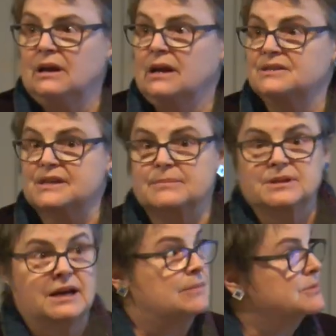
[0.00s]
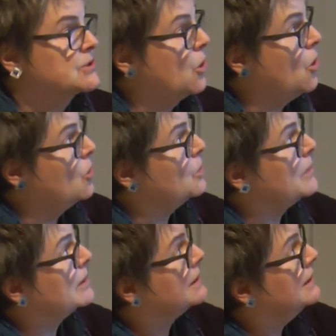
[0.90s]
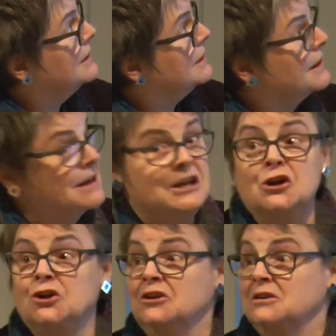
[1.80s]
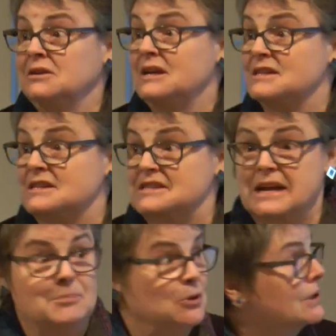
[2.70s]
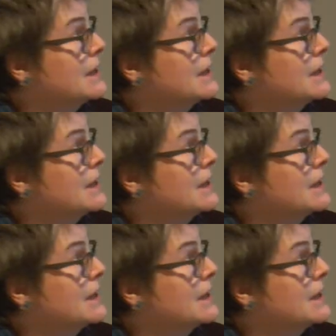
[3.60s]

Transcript: and sometimes all women. And here is a sample